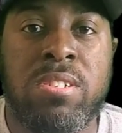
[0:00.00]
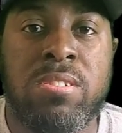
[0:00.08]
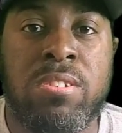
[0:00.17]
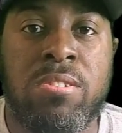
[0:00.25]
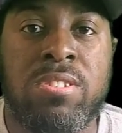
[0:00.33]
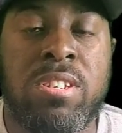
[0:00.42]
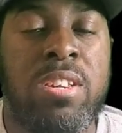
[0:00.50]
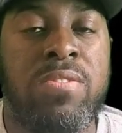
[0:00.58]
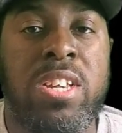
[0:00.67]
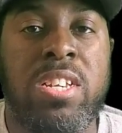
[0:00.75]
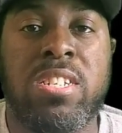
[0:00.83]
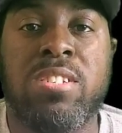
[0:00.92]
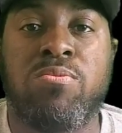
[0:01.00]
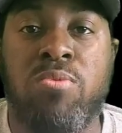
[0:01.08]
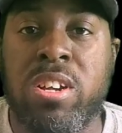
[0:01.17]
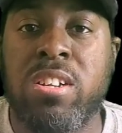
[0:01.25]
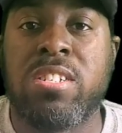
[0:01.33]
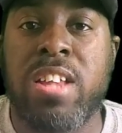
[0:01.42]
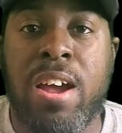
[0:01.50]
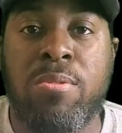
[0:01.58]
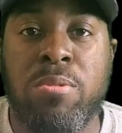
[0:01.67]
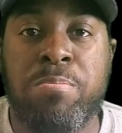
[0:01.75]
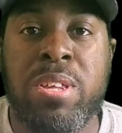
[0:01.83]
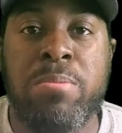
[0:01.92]
your T Vs as well as I
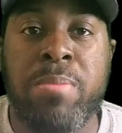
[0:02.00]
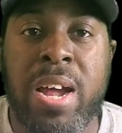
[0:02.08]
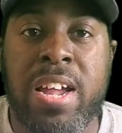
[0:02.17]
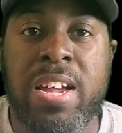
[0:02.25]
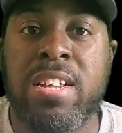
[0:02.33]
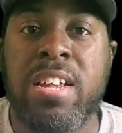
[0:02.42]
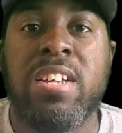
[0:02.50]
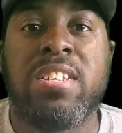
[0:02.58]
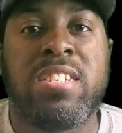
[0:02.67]
will be mine